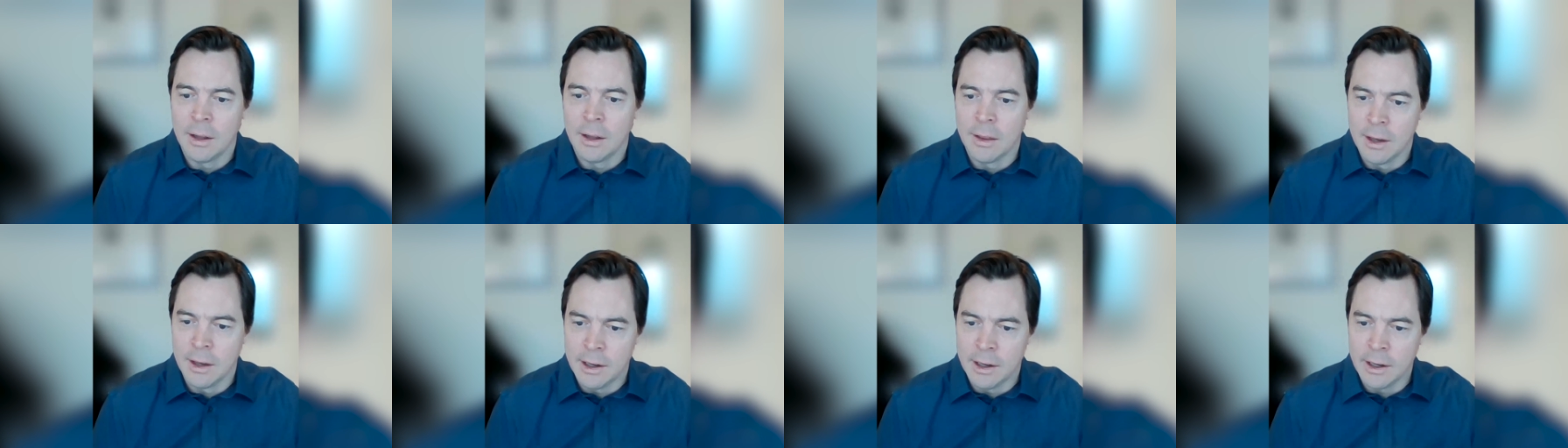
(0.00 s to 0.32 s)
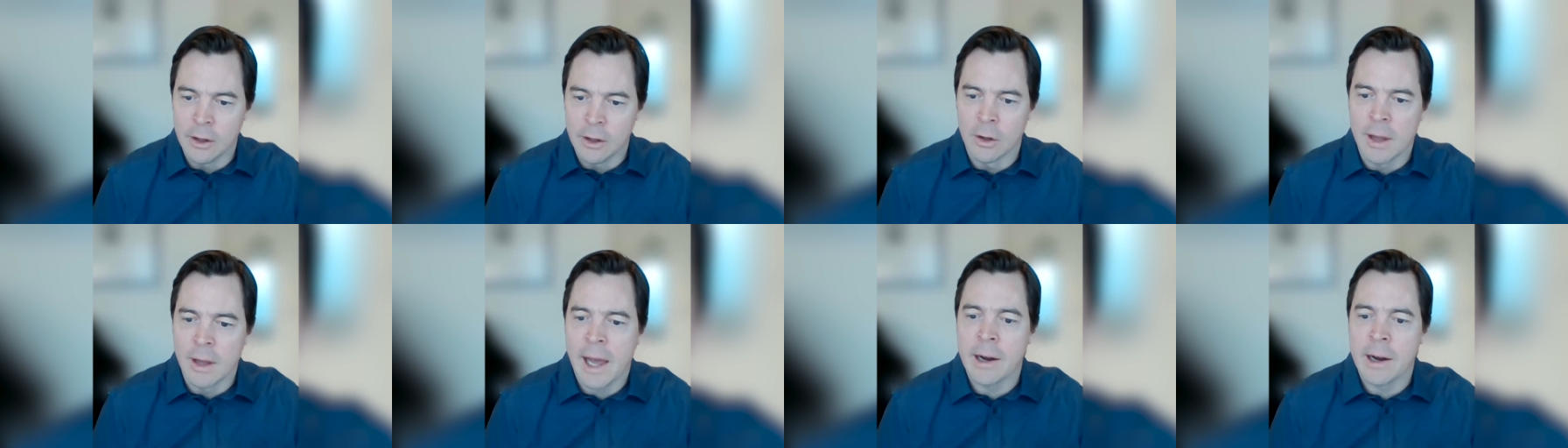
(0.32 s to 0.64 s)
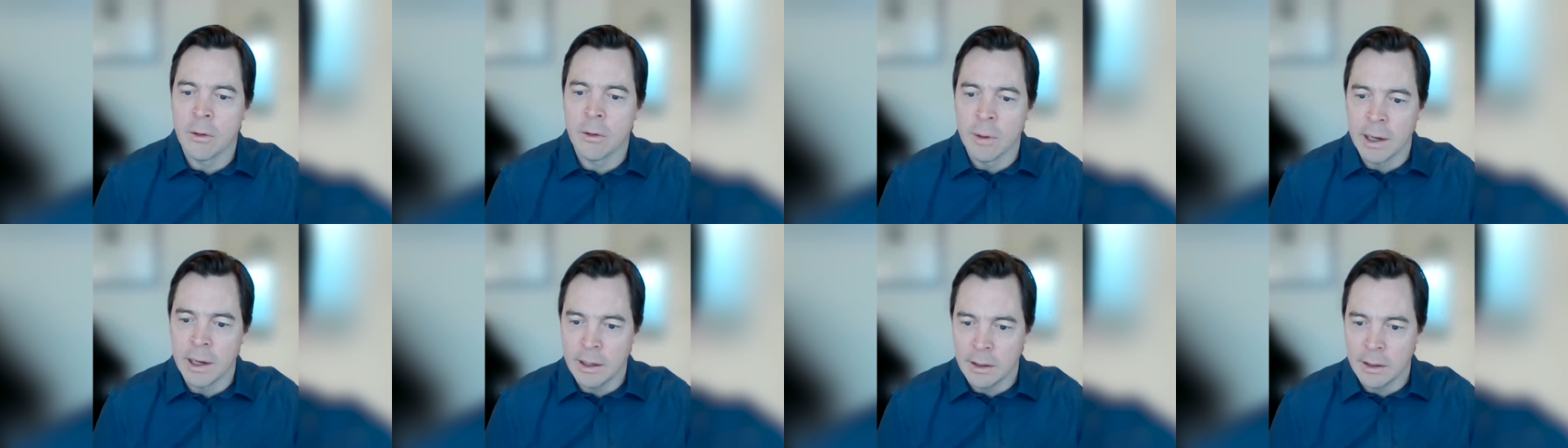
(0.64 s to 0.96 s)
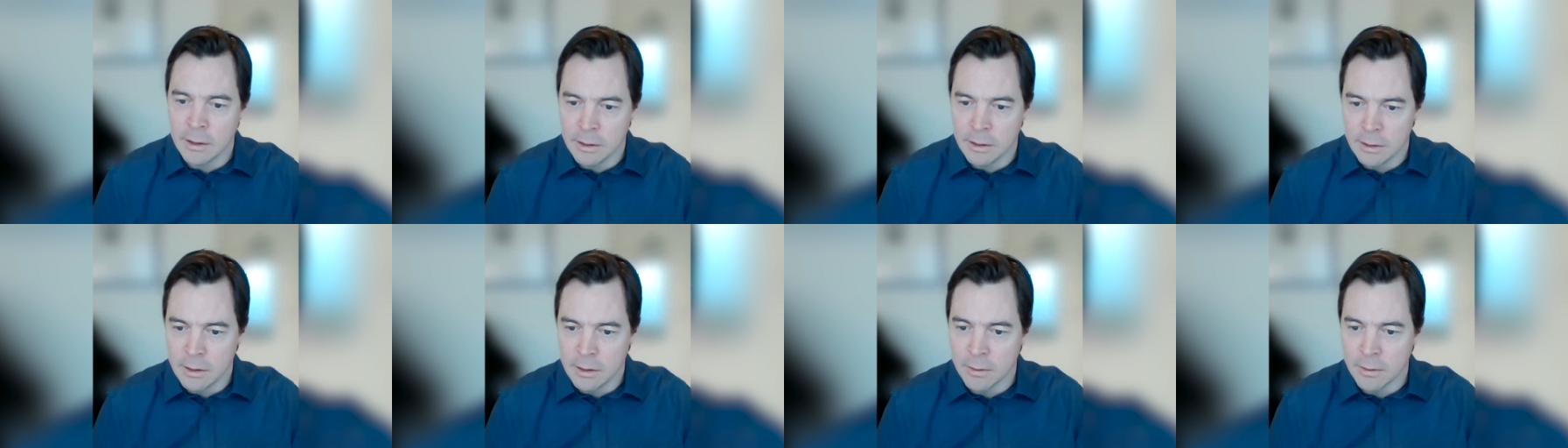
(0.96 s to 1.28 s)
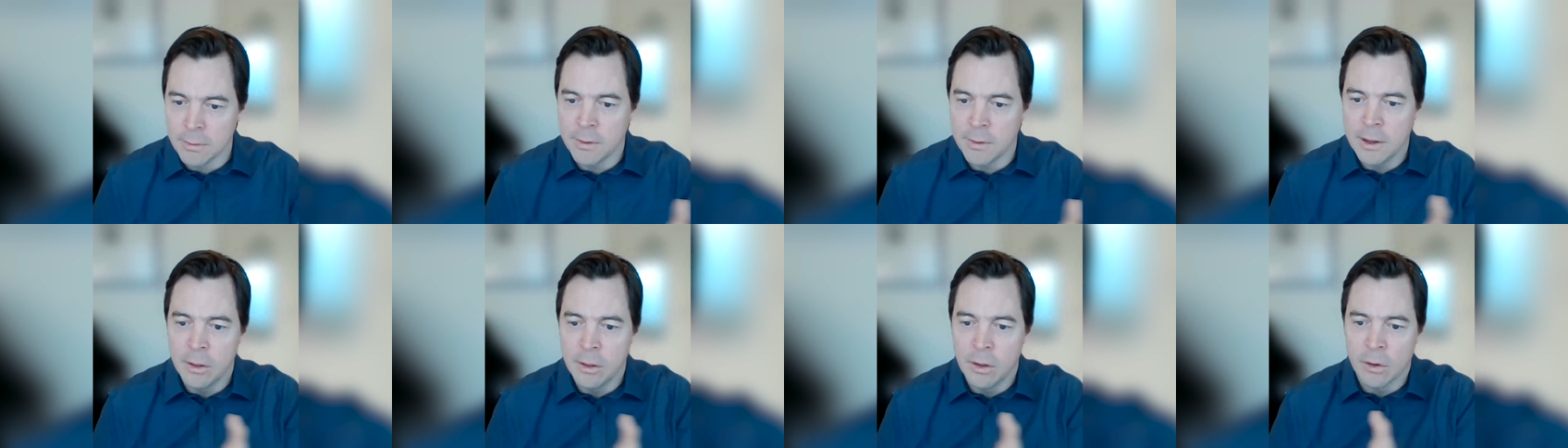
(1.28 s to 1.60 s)
the nickel laterite to
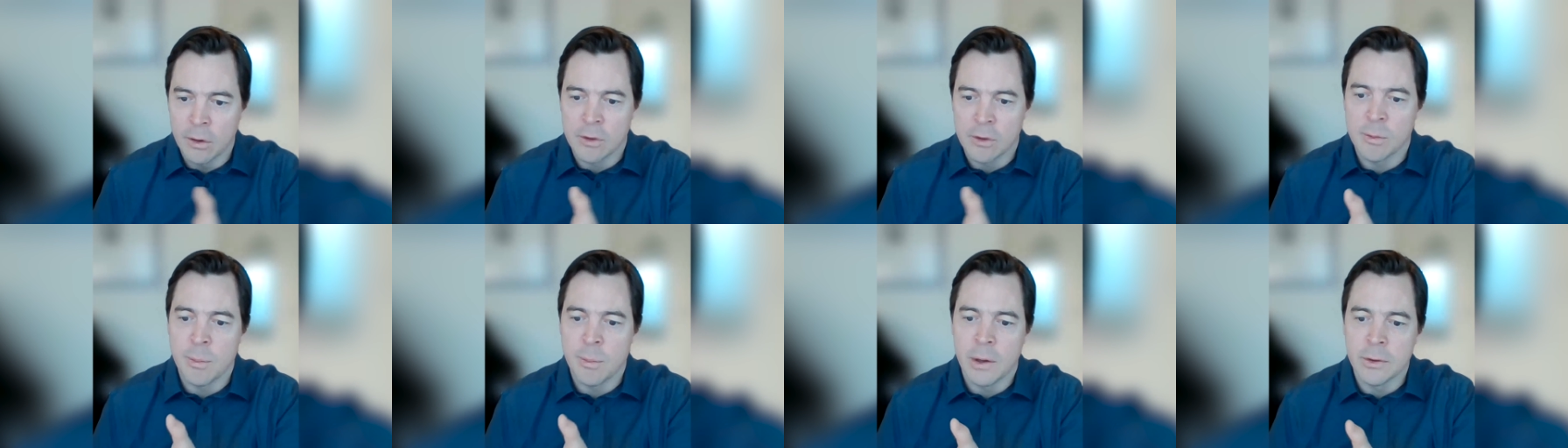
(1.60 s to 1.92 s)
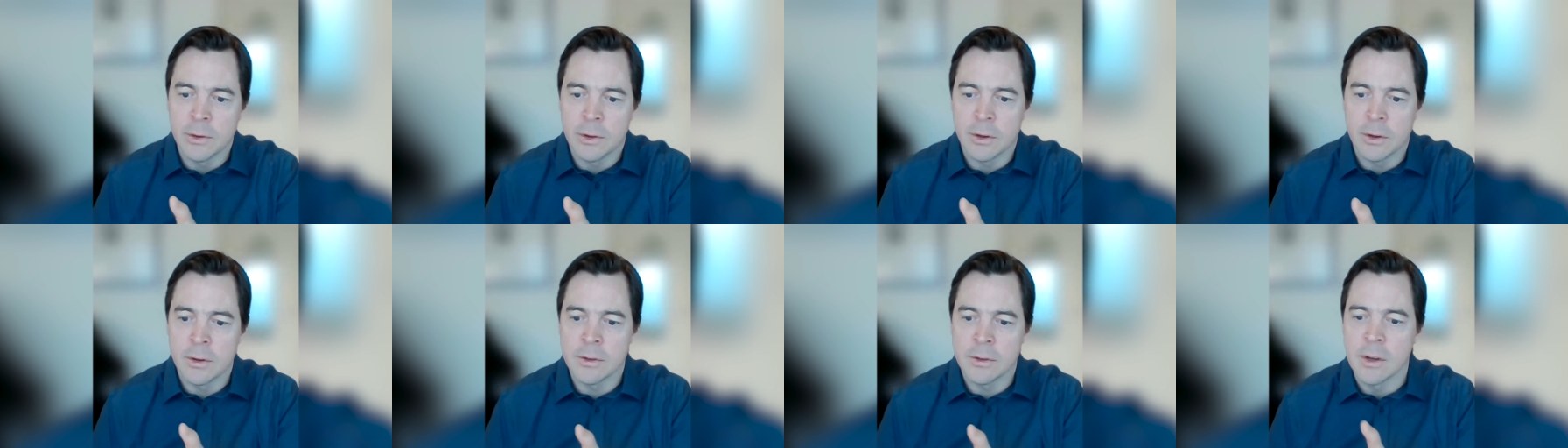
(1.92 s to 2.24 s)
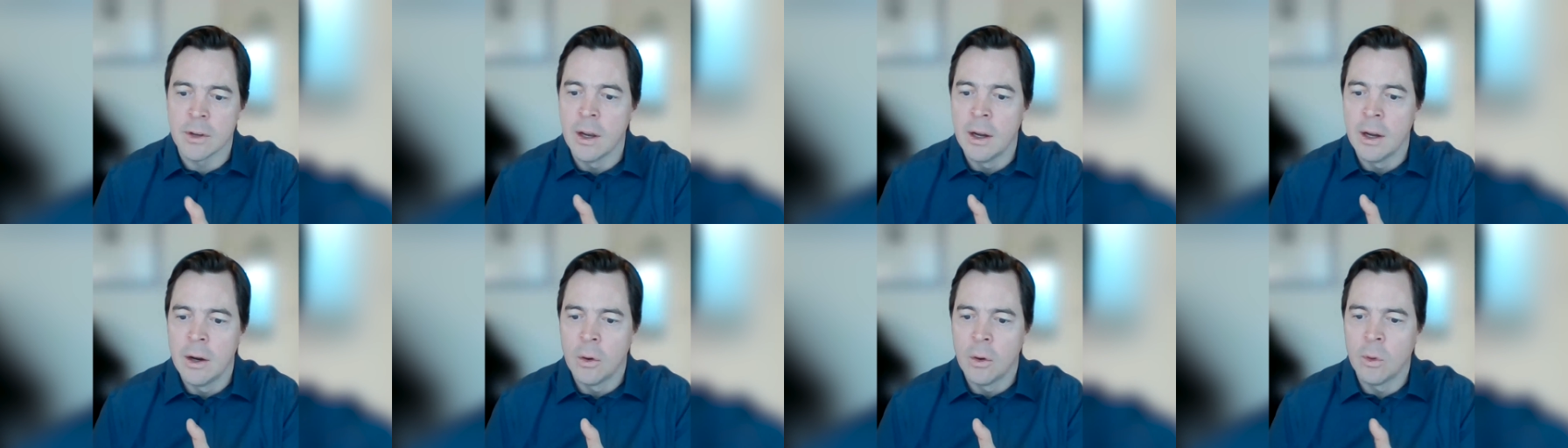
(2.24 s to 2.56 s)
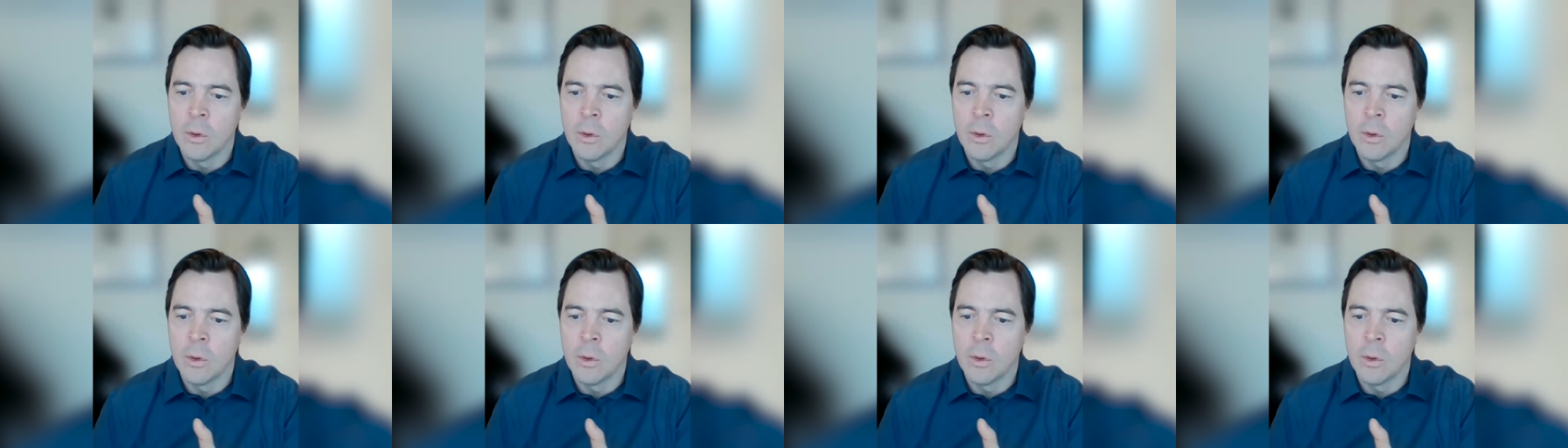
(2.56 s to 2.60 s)
feed their smelters.